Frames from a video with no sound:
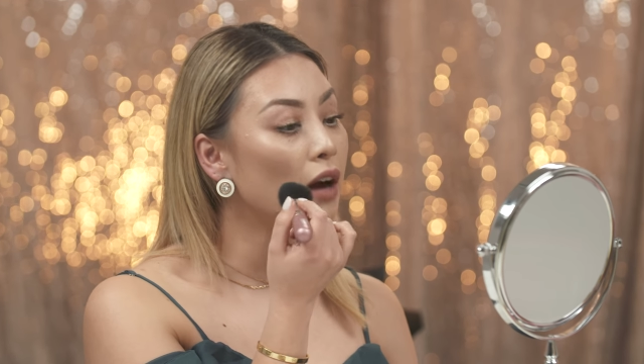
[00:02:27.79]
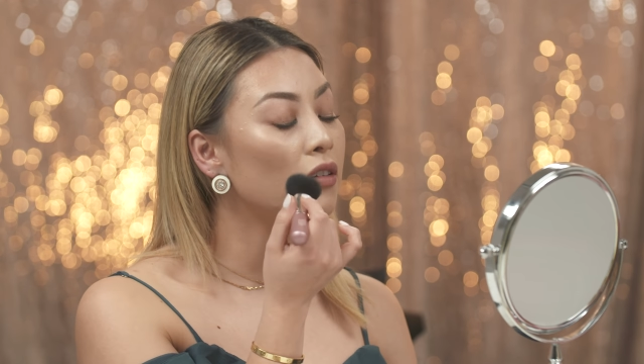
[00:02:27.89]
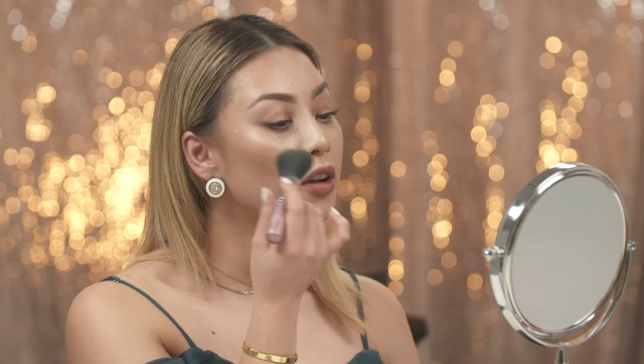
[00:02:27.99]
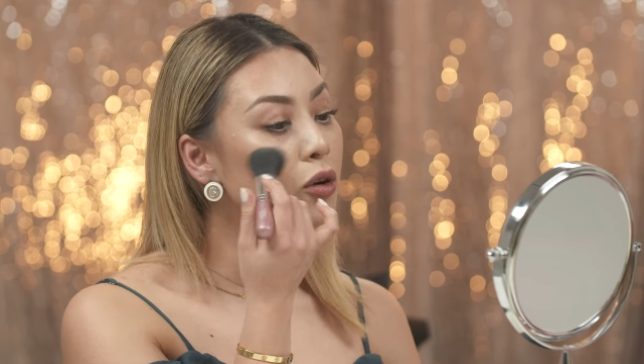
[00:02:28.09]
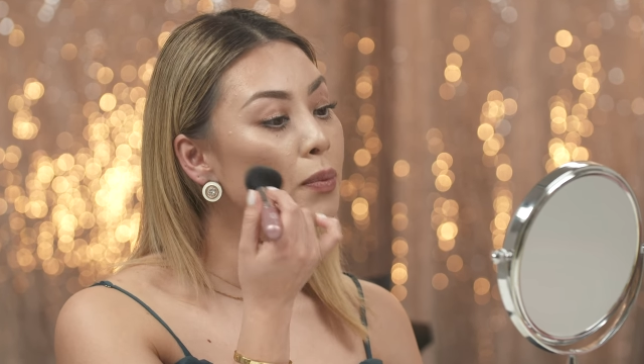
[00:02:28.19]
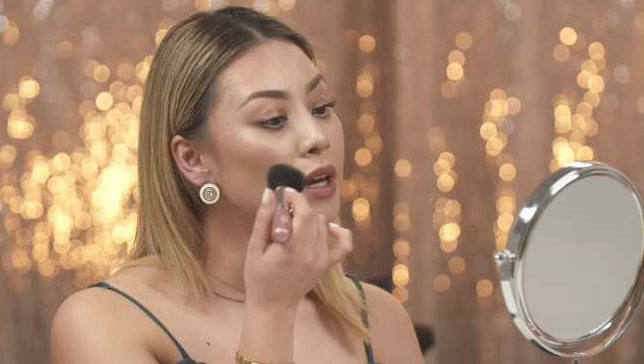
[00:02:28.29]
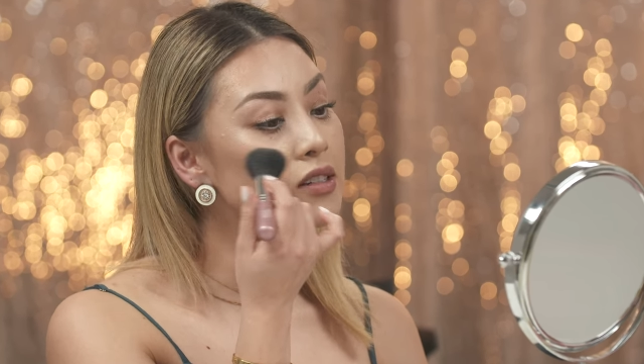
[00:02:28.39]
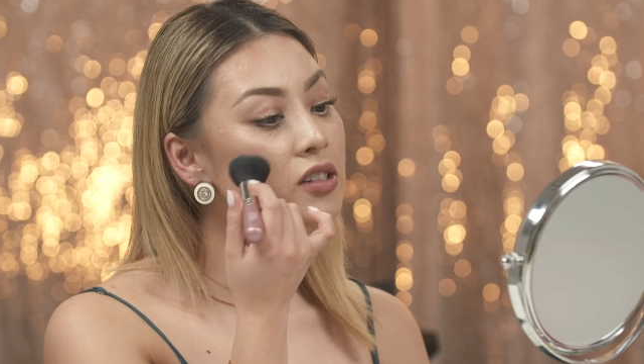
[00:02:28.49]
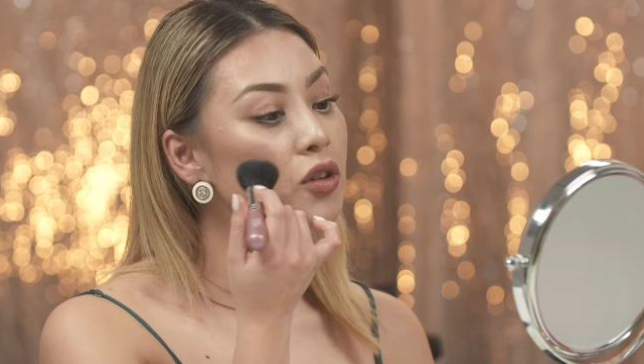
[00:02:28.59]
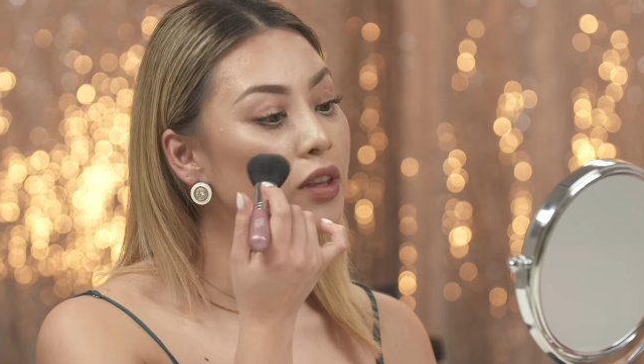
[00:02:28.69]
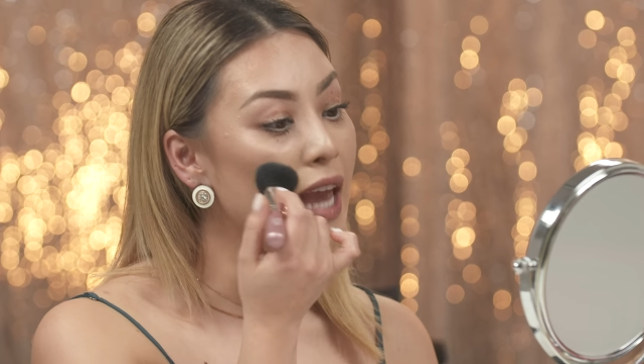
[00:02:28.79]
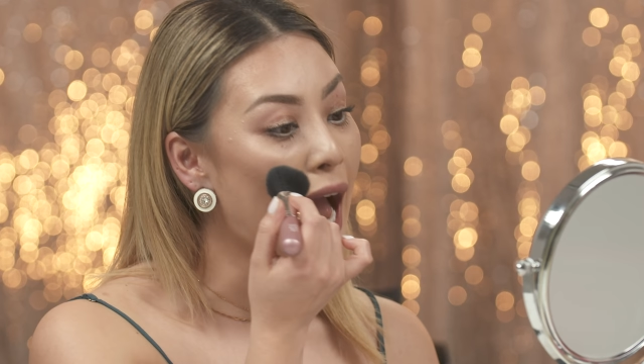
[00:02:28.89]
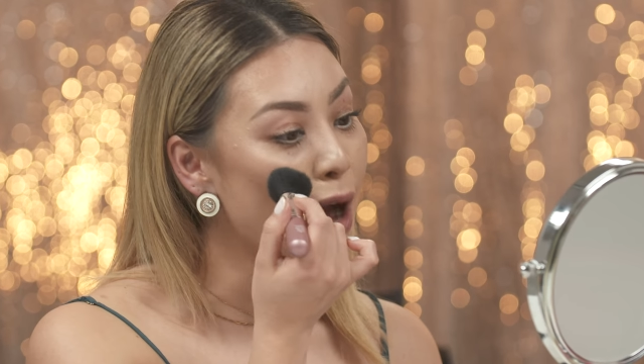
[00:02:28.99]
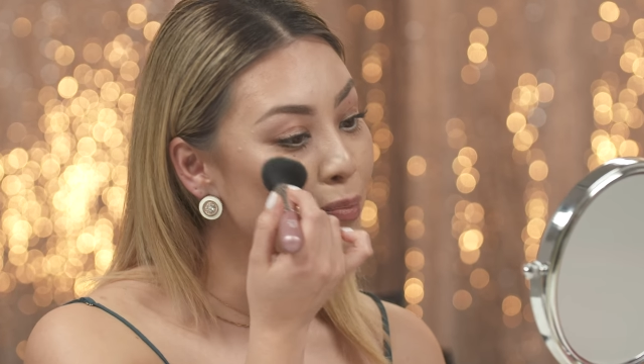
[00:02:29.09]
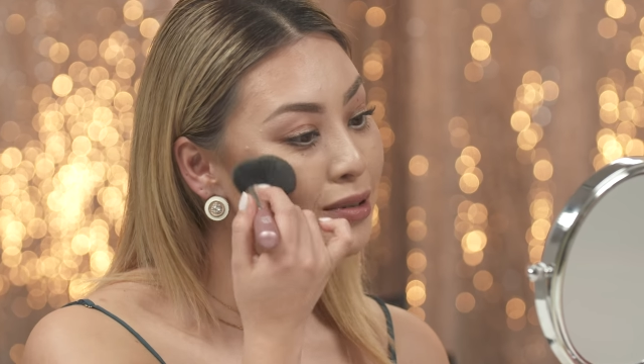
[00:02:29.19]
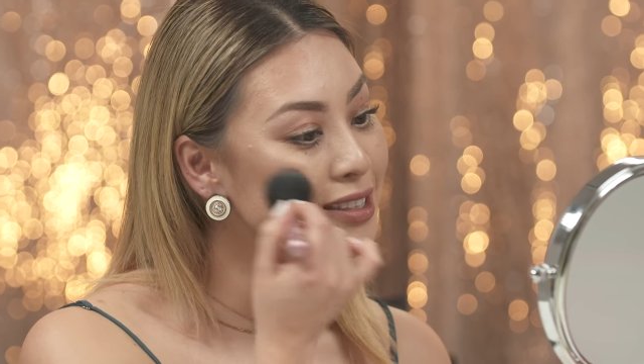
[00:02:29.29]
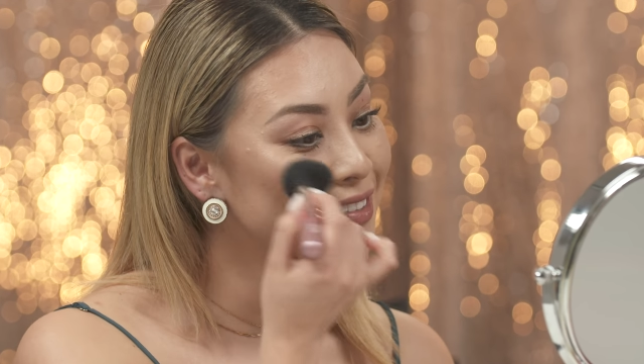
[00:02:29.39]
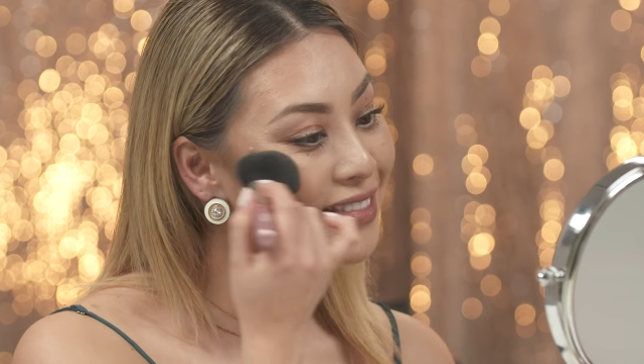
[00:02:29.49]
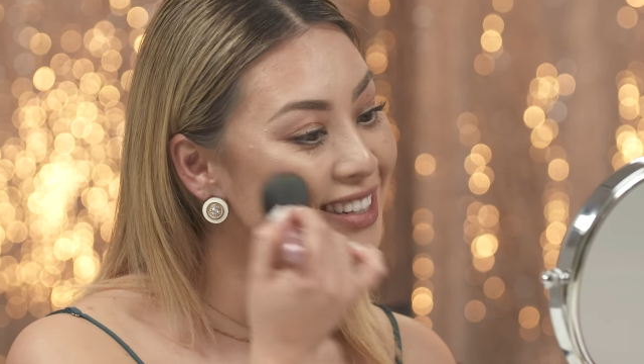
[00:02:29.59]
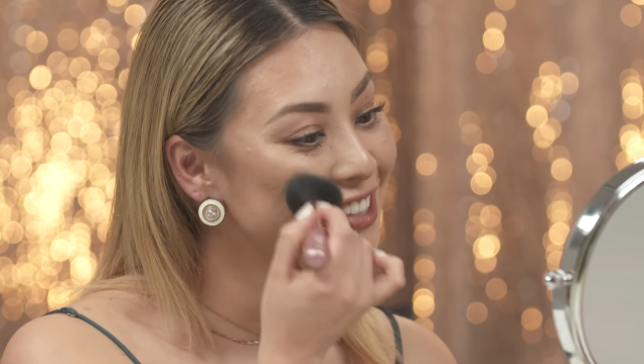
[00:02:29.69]
a little bit just on the apples
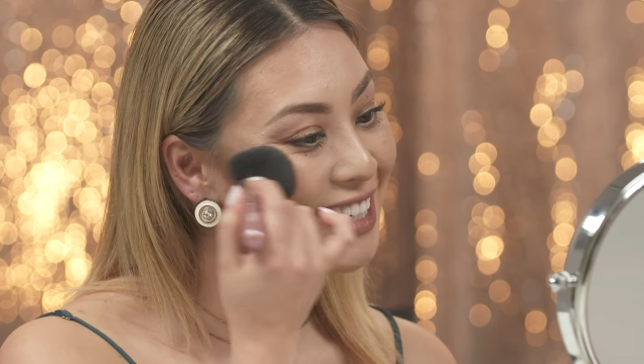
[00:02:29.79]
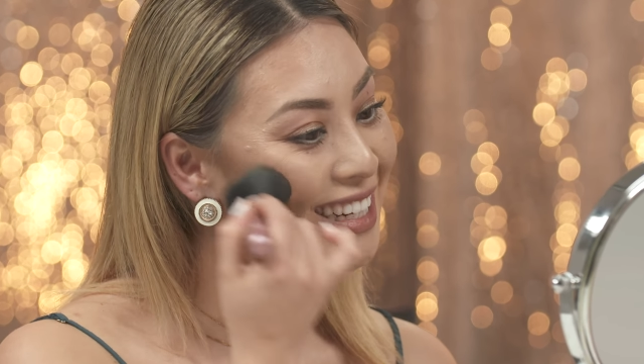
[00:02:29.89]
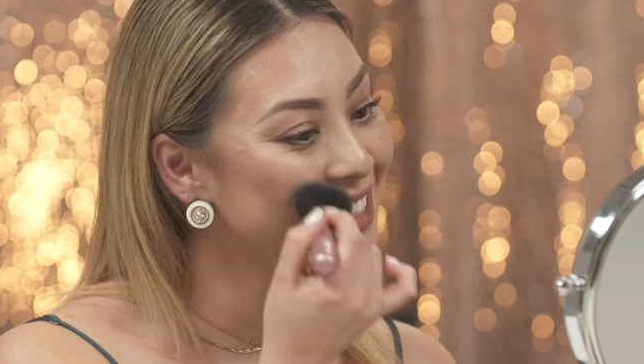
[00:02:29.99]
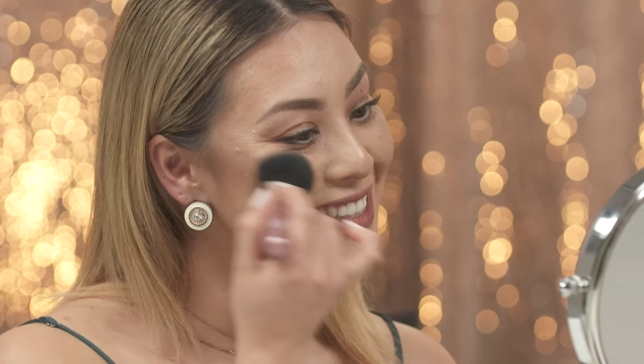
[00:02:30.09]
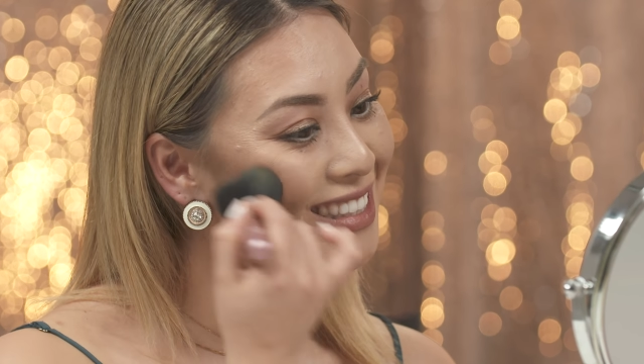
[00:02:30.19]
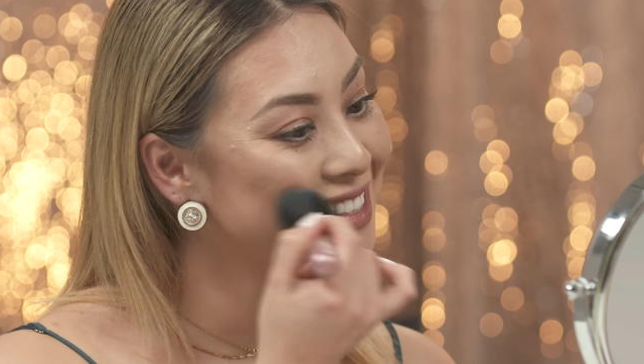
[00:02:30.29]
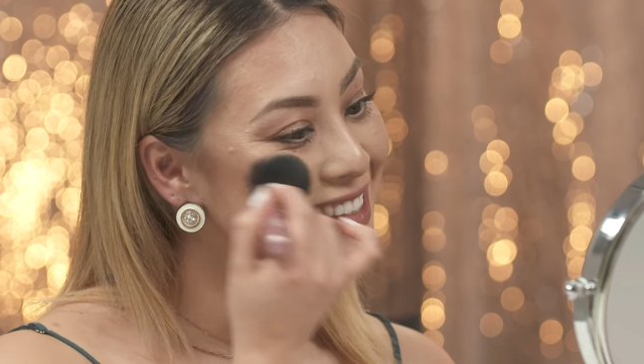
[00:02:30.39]
of the cheeks.